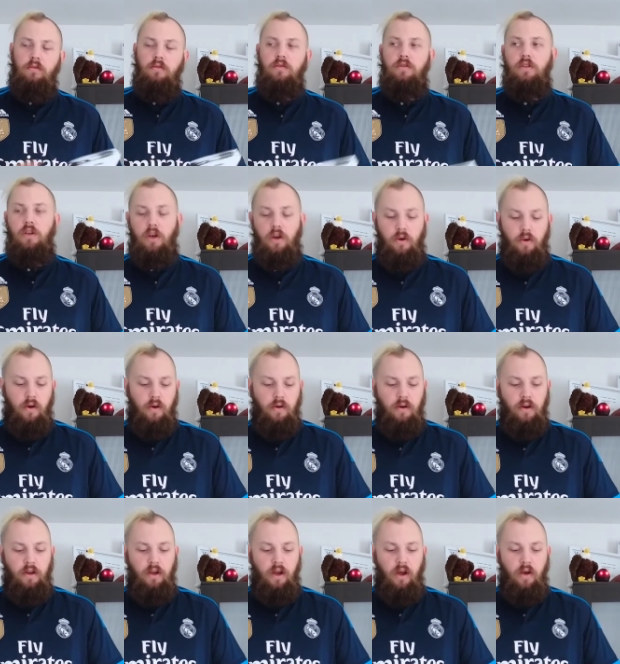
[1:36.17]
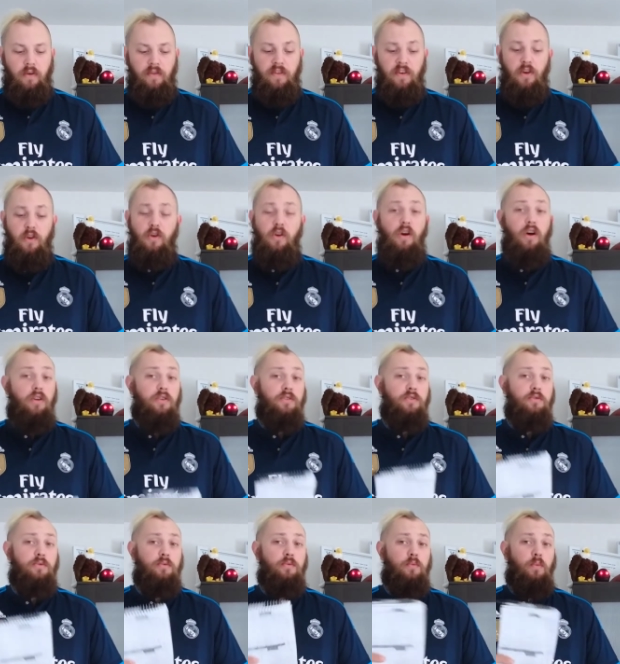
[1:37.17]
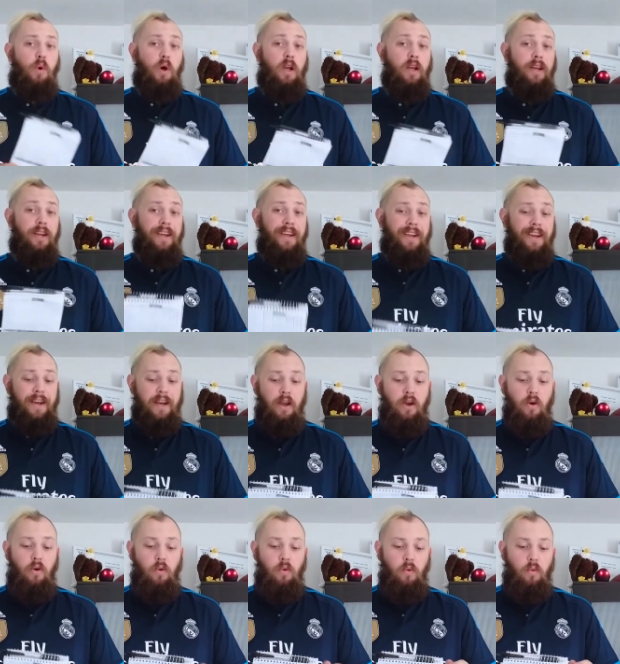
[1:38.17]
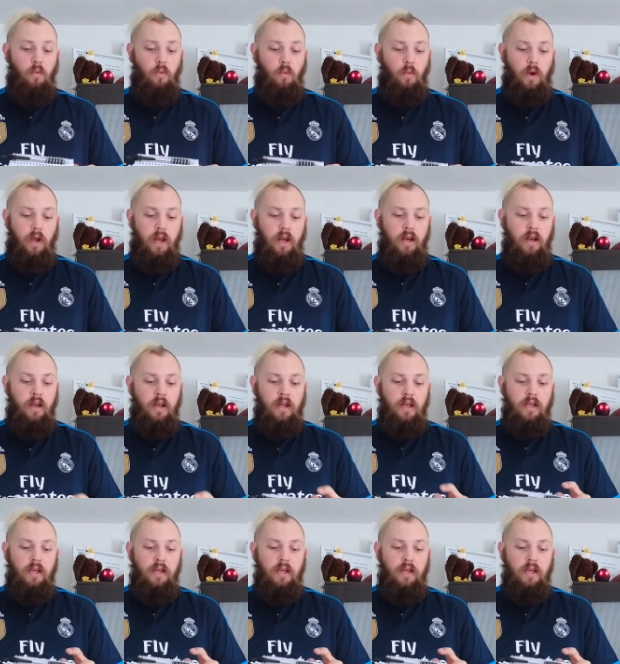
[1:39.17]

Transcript: So I'm going to go with a Newcastle 1 0 win.